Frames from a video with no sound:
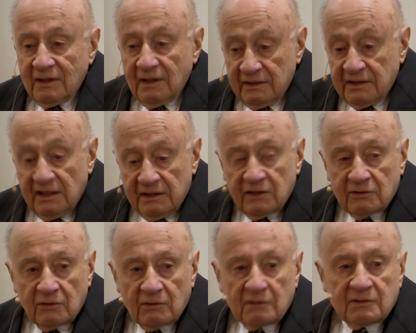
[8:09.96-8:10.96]
a
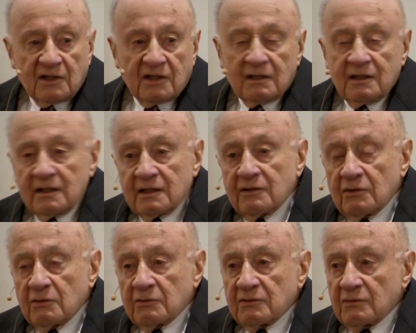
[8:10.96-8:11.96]
10-year-old kid
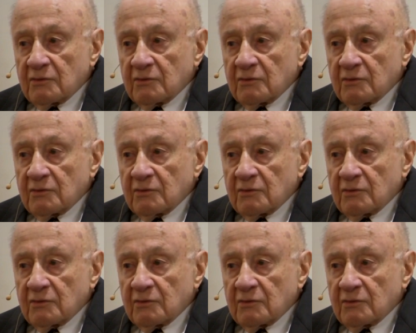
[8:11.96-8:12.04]
who